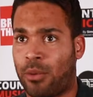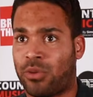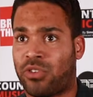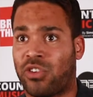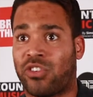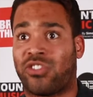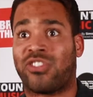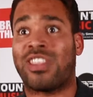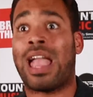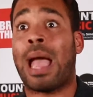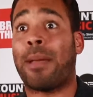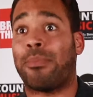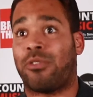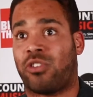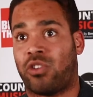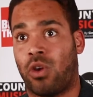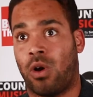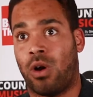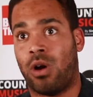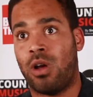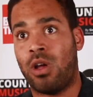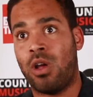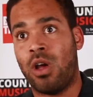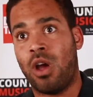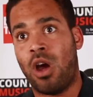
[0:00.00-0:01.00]
was a
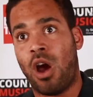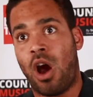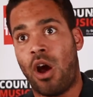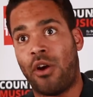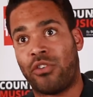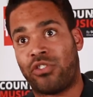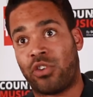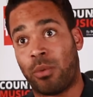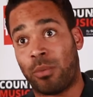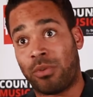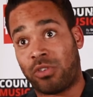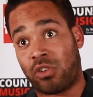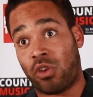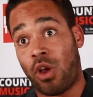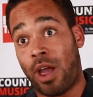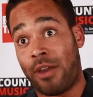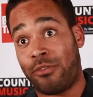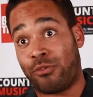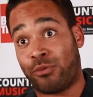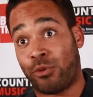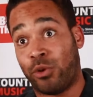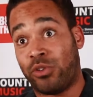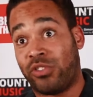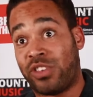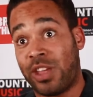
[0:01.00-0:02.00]
snapshot of someone's life
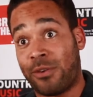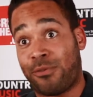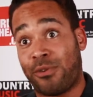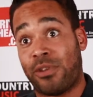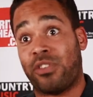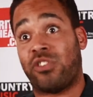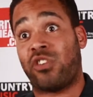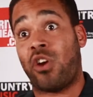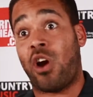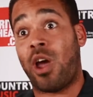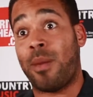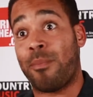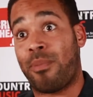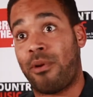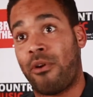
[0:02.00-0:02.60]
through different time